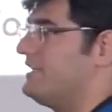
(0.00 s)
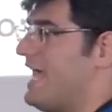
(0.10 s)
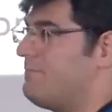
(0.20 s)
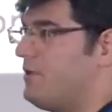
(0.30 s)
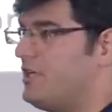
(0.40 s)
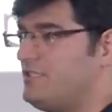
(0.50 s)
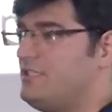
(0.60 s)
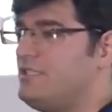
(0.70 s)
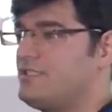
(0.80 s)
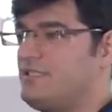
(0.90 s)
we can apply
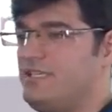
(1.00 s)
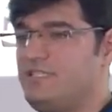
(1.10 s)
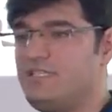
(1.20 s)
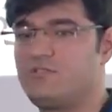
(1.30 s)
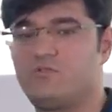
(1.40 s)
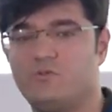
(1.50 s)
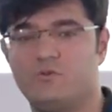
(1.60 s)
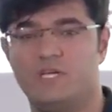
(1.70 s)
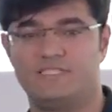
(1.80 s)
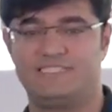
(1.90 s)
these techniques
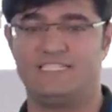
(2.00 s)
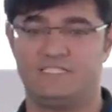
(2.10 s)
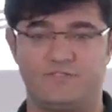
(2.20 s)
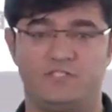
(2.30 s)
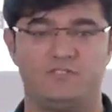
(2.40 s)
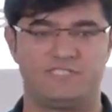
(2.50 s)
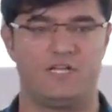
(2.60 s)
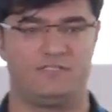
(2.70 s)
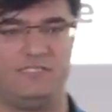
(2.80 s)
to satisfy these,